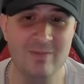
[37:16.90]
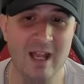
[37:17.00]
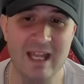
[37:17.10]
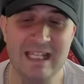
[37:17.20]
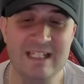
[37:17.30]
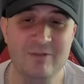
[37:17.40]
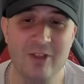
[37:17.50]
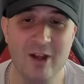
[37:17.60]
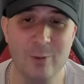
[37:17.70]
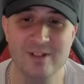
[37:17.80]
even
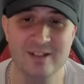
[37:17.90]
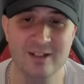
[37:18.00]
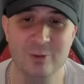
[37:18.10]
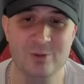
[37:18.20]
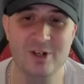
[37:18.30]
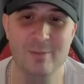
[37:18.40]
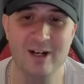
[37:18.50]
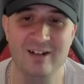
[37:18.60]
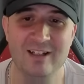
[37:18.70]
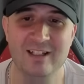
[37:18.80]
though it's at an all-time
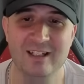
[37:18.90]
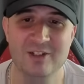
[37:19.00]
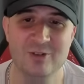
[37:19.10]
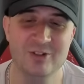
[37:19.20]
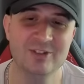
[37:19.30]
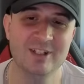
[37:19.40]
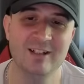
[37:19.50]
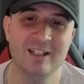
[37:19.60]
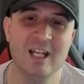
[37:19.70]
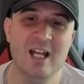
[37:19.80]
high and you're just
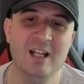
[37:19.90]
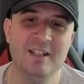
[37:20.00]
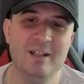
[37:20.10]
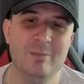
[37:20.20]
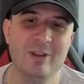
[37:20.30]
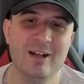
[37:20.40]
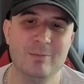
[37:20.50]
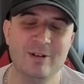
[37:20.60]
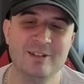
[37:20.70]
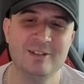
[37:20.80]
like, yeah, but that
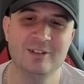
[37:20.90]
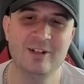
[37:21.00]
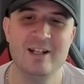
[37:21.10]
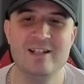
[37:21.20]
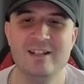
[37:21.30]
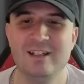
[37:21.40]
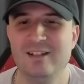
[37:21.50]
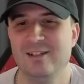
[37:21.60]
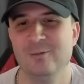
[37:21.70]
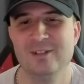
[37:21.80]
price is crazy
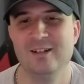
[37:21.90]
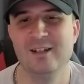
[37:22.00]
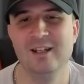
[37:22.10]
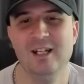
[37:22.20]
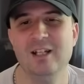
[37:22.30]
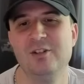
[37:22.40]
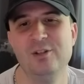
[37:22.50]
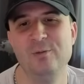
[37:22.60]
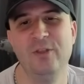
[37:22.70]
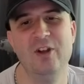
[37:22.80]
because it was like
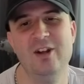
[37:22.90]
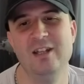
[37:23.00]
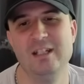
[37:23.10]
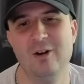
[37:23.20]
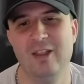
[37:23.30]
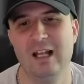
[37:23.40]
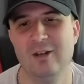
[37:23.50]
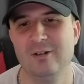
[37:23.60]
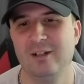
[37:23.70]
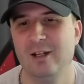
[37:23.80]
230 not that
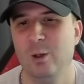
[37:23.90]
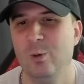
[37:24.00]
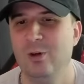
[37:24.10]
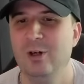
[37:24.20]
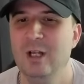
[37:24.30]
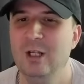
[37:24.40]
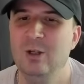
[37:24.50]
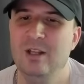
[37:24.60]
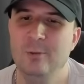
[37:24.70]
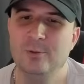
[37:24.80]
long ago, or
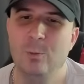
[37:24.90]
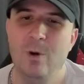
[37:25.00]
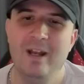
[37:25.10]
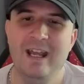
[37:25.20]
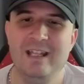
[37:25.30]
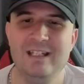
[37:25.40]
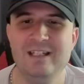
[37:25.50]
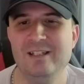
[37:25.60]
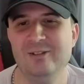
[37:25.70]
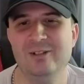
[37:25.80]
it was
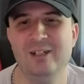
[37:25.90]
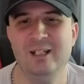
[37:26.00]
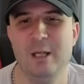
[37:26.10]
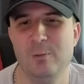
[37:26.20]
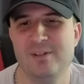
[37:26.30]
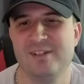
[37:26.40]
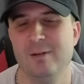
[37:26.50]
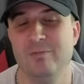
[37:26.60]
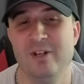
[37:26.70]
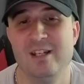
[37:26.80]
180, or it was
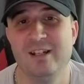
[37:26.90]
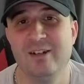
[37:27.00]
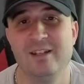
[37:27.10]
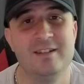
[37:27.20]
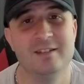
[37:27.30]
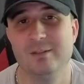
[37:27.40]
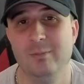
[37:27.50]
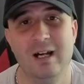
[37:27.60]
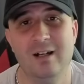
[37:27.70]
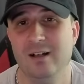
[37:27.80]
sub-retail. It doesn't
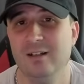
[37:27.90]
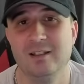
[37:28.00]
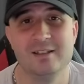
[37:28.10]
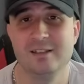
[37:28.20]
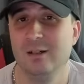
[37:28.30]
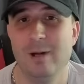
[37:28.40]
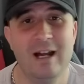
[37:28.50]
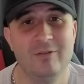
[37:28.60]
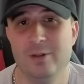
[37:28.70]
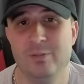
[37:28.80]
matter. Stop
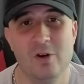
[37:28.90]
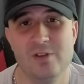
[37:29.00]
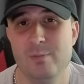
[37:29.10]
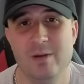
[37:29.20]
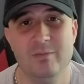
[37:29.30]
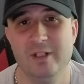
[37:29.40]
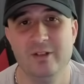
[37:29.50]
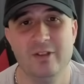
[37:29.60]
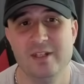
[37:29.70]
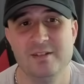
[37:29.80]
having a price memory
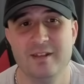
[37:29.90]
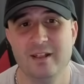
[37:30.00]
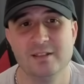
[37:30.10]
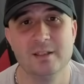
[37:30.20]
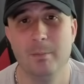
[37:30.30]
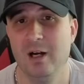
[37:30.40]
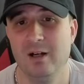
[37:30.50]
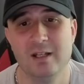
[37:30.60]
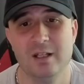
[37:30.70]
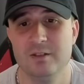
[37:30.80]
on these things. The
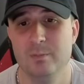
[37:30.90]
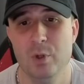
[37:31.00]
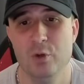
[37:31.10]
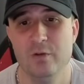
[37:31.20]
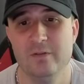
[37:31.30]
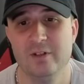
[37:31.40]
market has moved.